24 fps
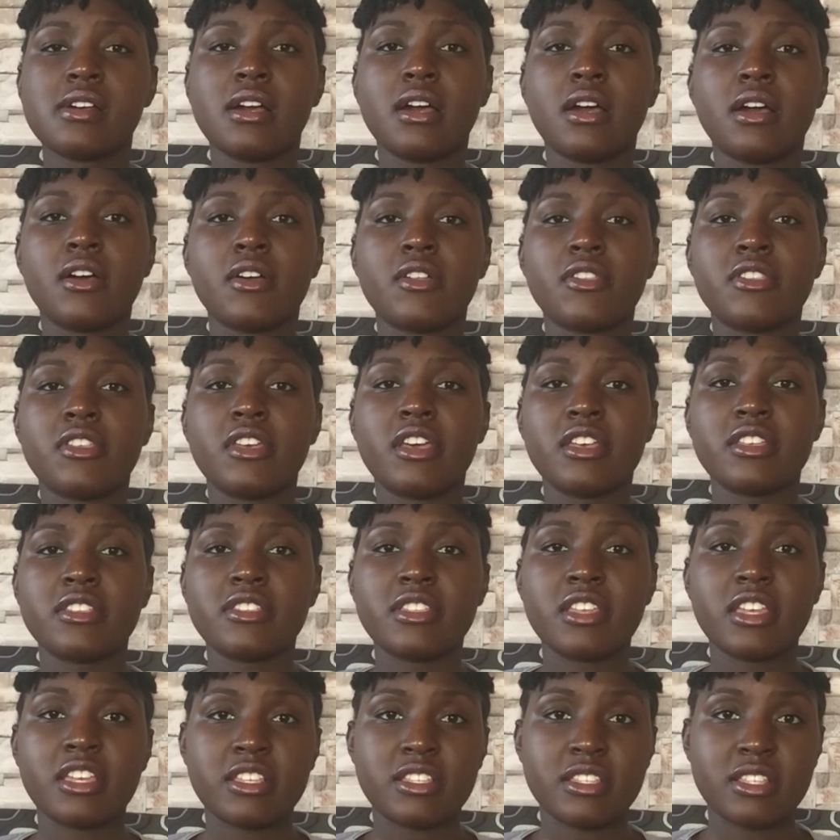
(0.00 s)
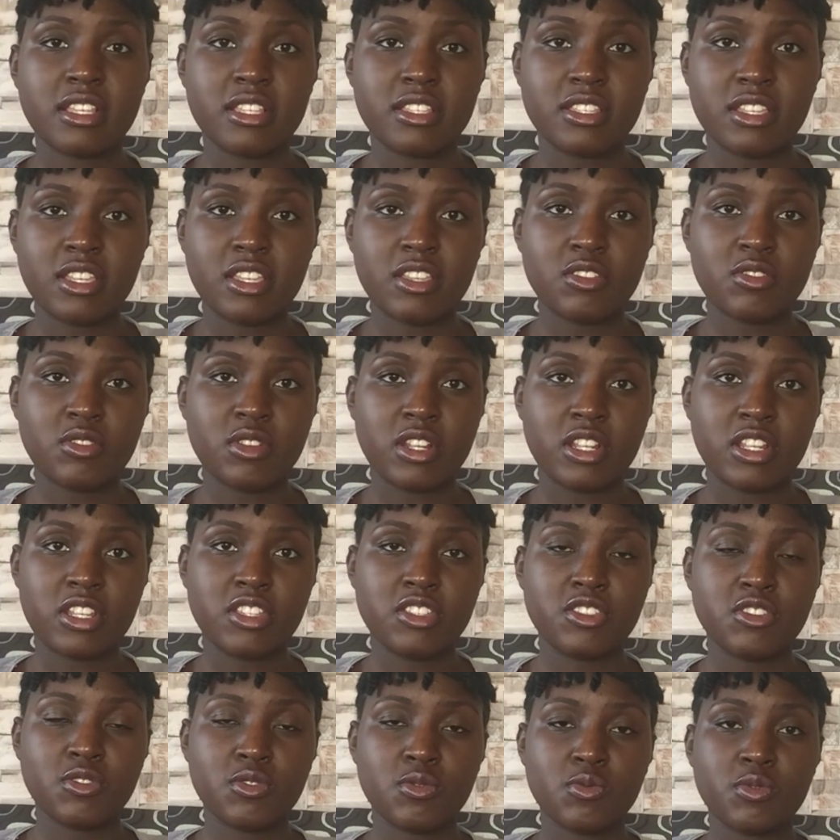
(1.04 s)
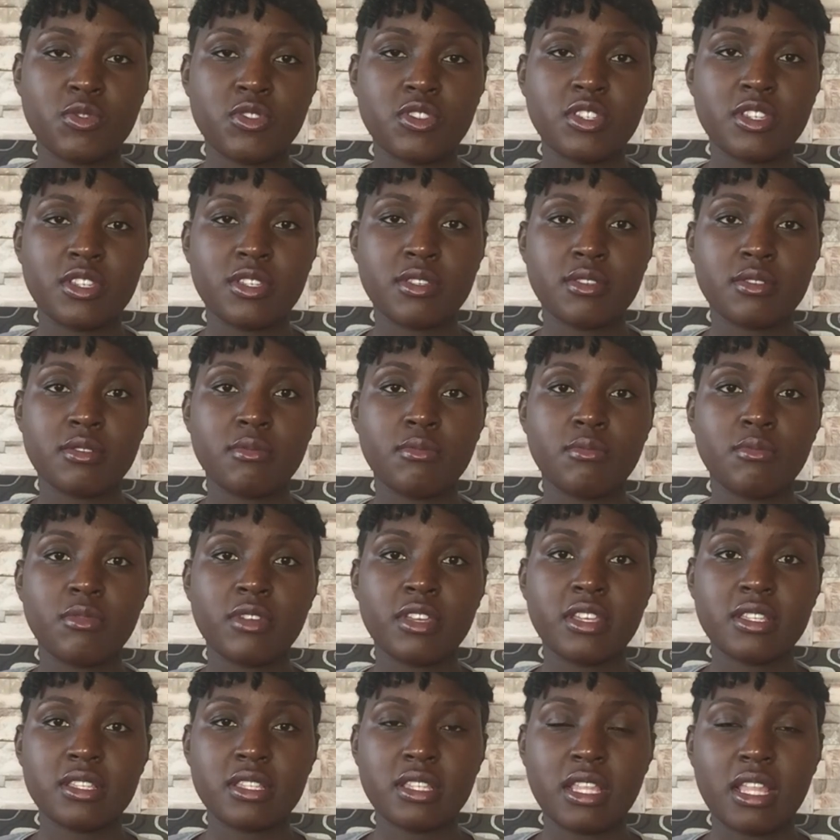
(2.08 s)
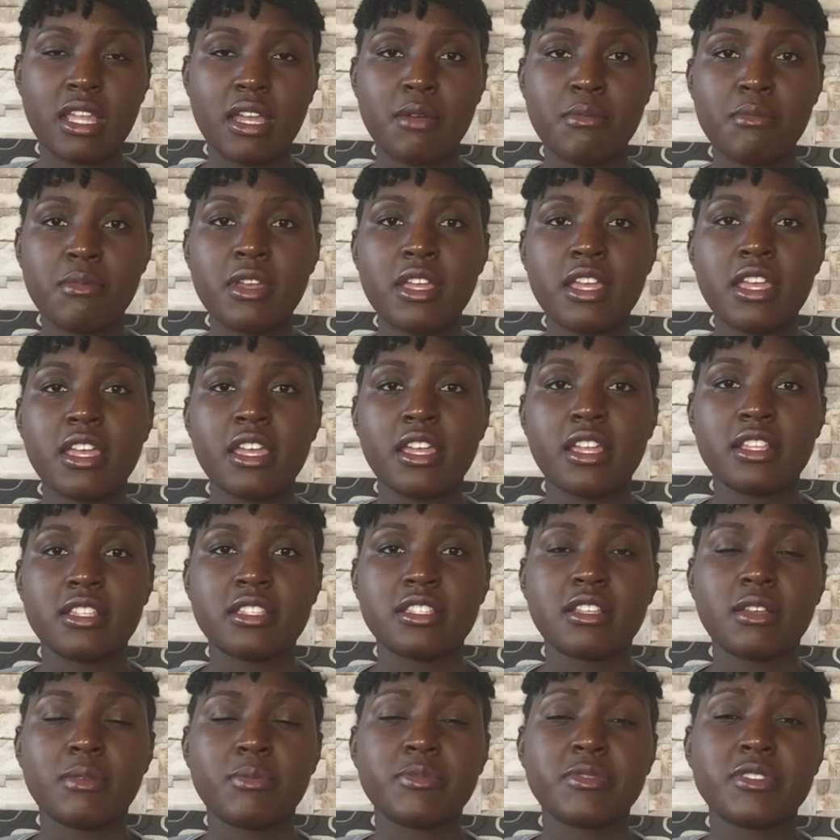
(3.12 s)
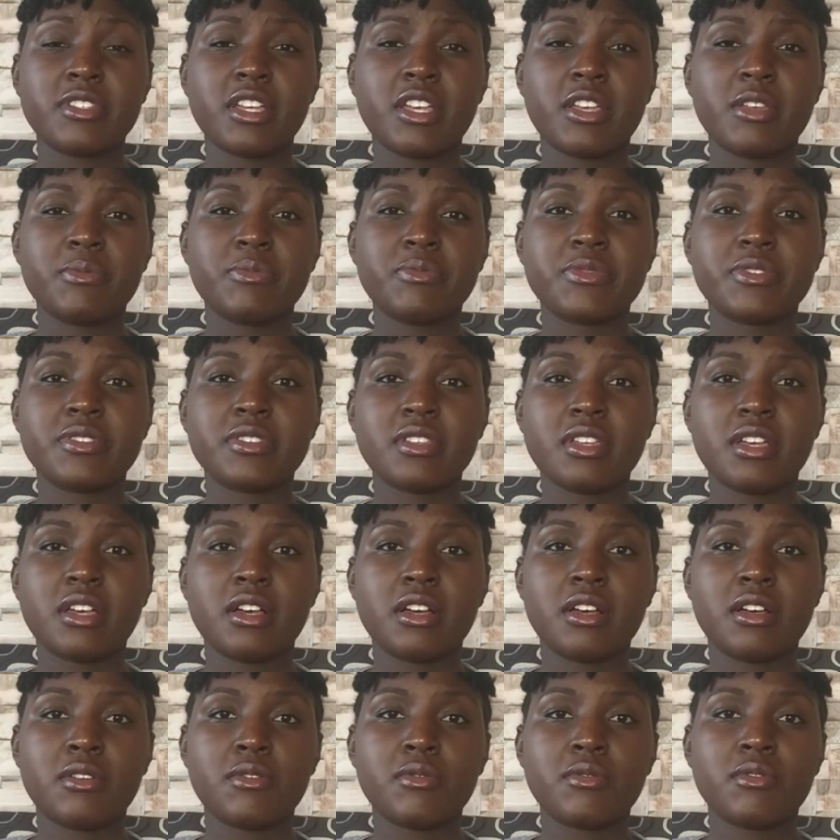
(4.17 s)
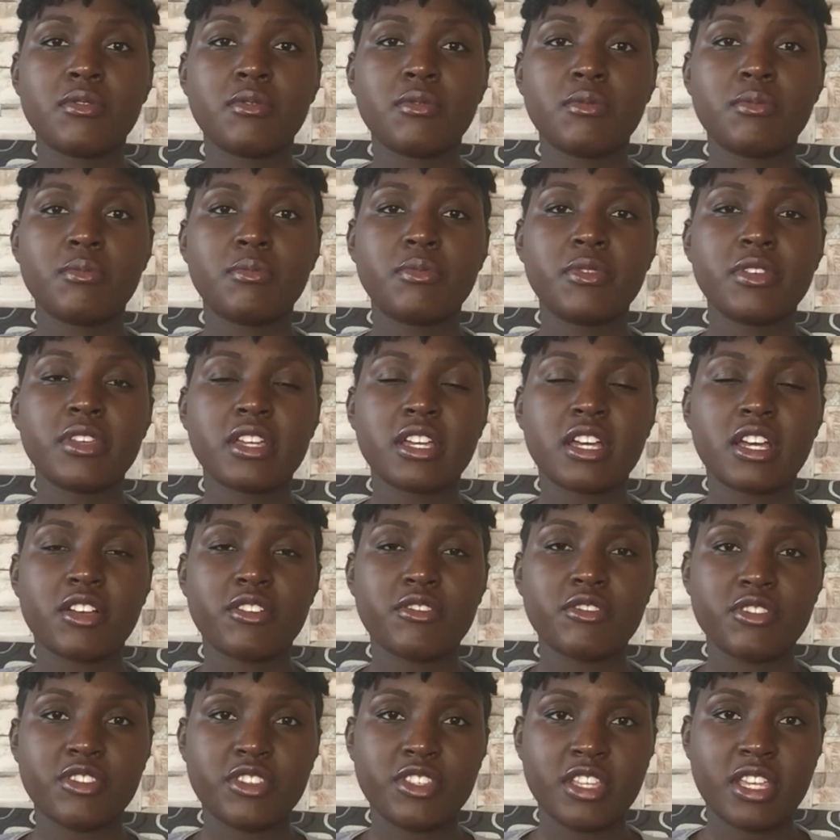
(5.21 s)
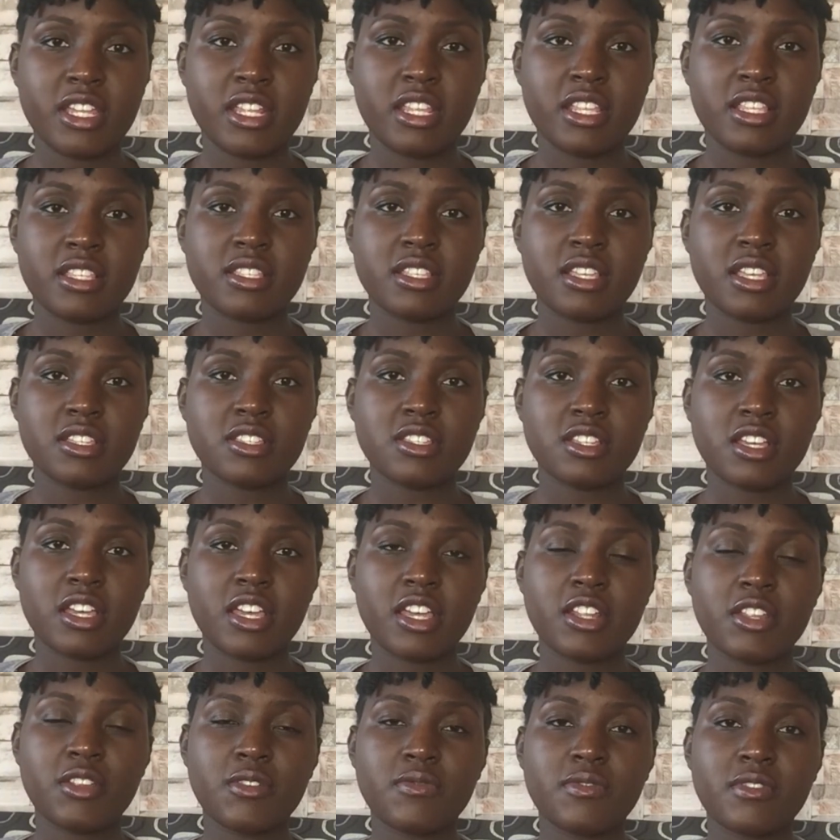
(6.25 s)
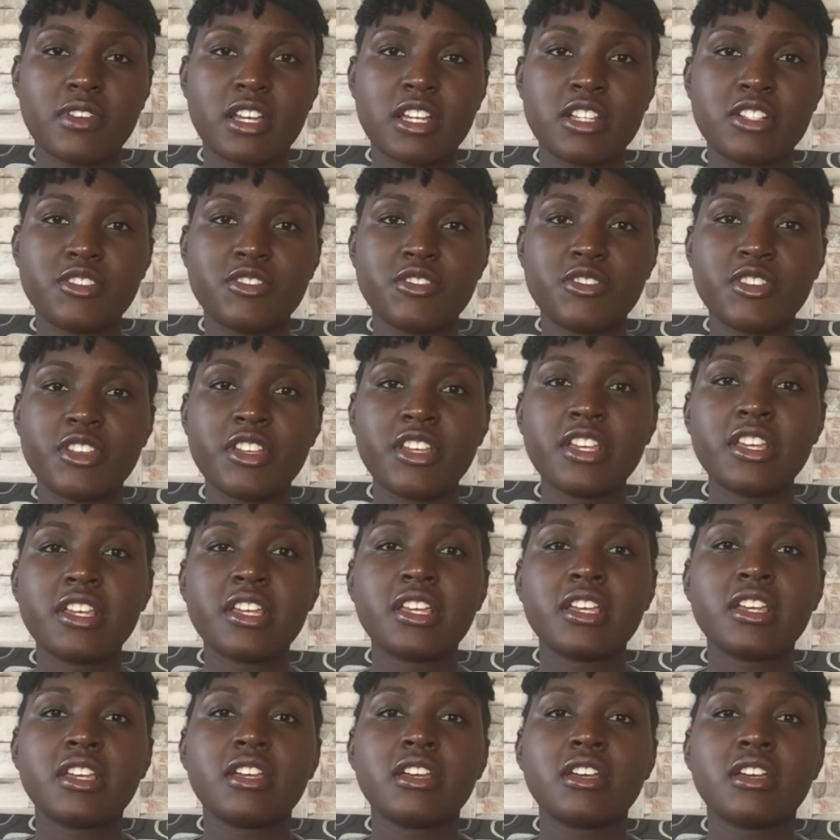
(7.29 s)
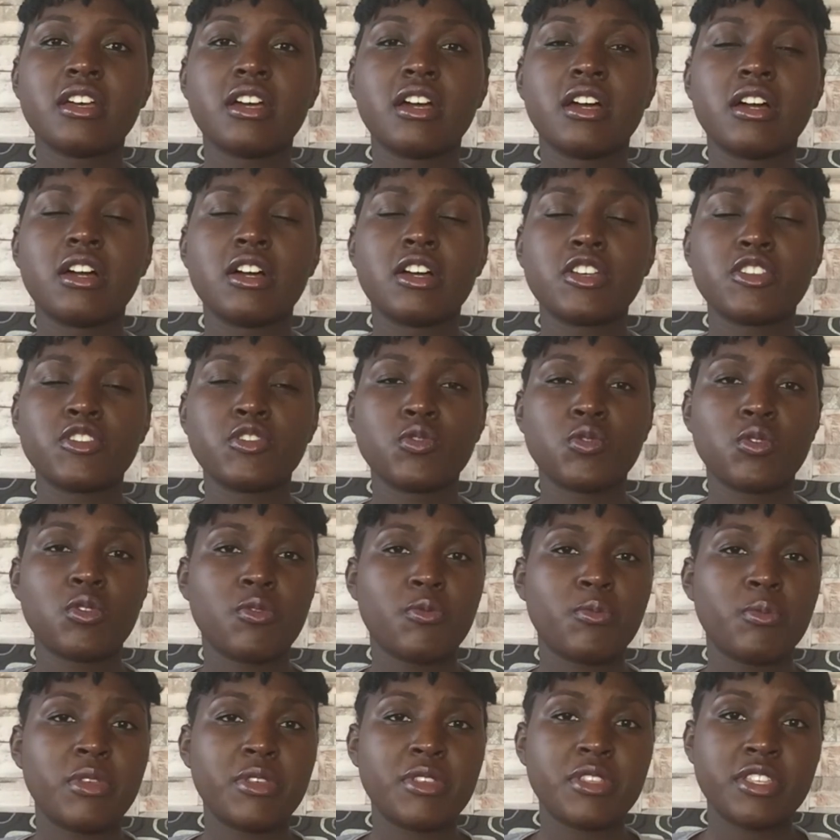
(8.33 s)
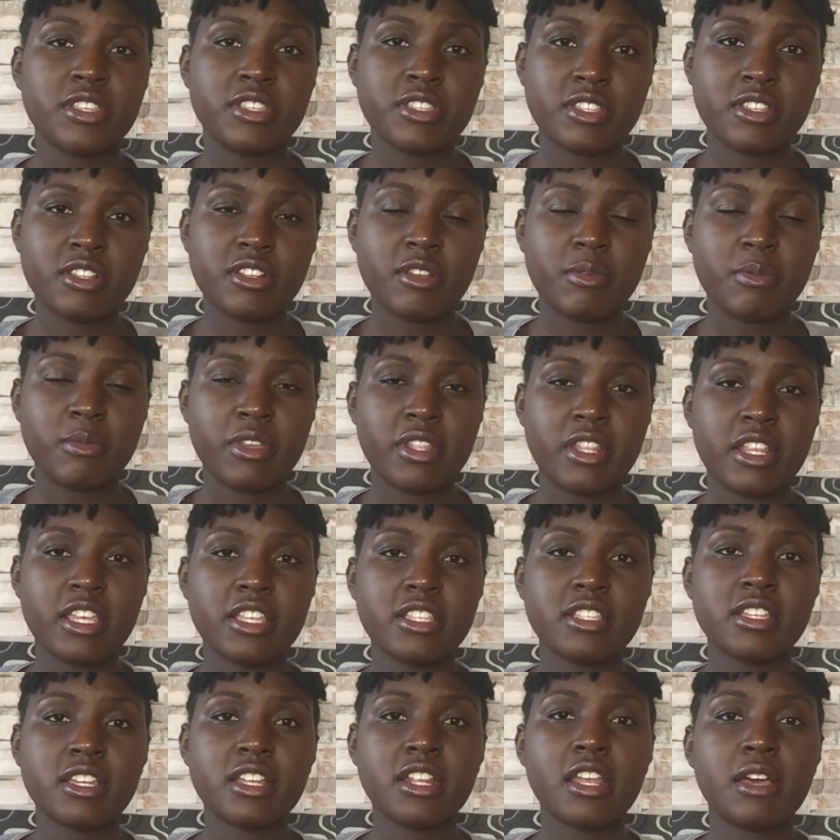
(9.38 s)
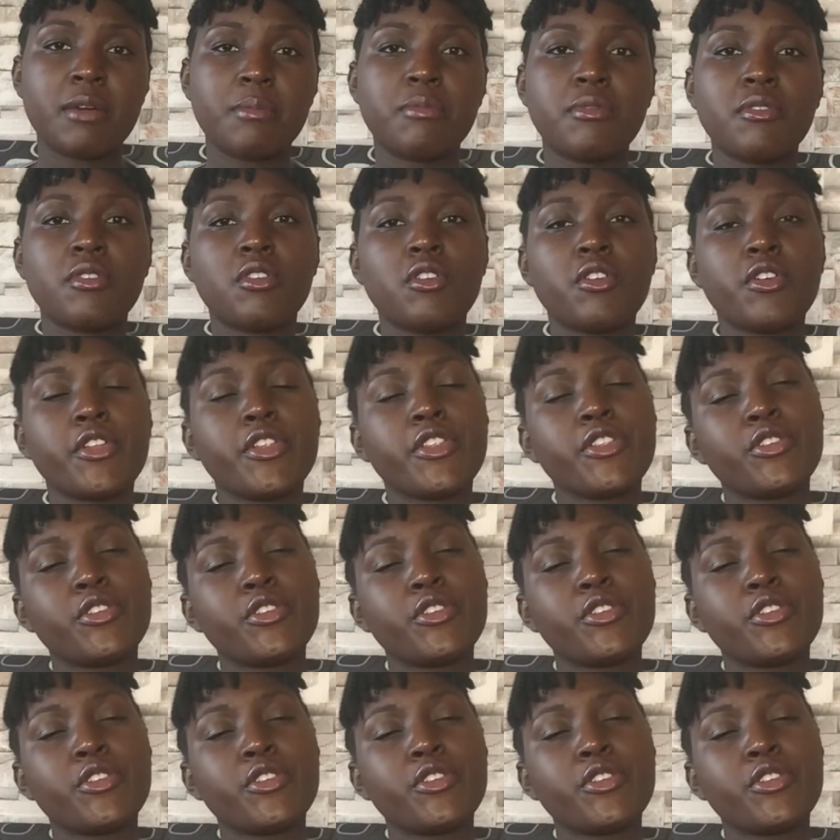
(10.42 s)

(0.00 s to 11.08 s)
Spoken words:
there is a state religion which is Islam, and sometimes being a Christian in such a kind of country, you'll be discriminated upon.